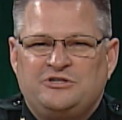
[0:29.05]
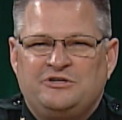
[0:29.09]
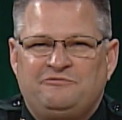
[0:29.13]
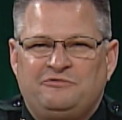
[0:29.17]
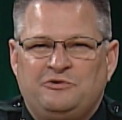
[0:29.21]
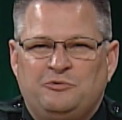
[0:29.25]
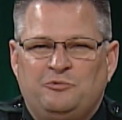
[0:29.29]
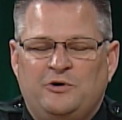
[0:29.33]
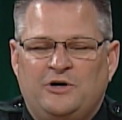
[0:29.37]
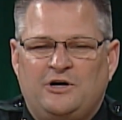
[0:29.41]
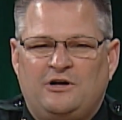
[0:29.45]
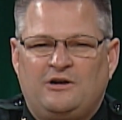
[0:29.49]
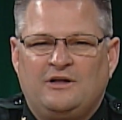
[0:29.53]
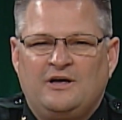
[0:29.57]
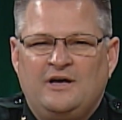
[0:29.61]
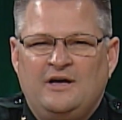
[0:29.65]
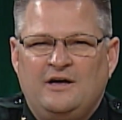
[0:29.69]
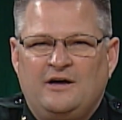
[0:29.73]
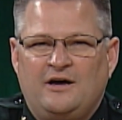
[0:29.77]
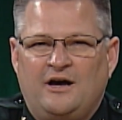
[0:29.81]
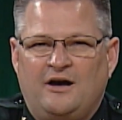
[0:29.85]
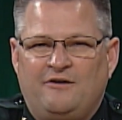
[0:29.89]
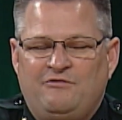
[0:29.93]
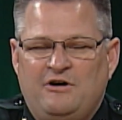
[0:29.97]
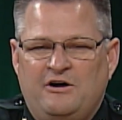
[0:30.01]
if you will,
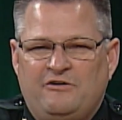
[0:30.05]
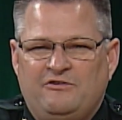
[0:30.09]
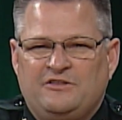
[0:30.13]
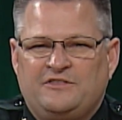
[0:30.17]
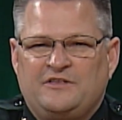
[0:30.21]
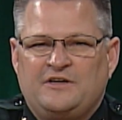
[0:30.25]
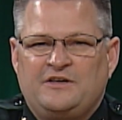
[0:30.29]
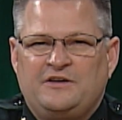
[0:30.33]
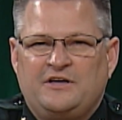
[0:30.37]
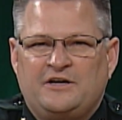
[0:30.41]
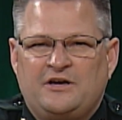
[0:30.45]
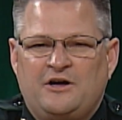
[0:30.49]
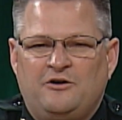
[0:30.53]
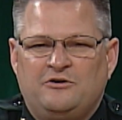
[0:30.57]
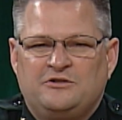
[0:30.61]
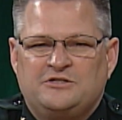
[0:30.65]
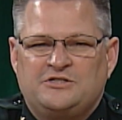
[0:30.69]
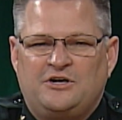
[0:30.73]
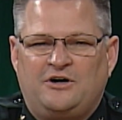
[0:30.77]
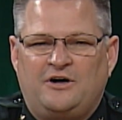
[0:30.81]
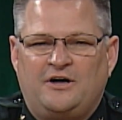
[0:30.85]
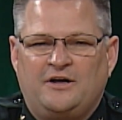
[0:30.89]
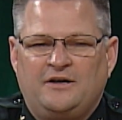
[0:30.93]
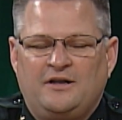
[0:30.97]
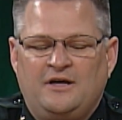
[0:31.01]
of everything that goes
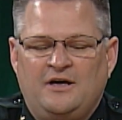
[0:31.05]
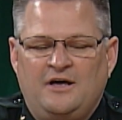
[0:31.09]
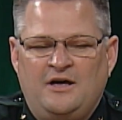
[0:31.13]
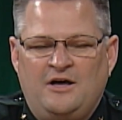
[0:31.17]
on.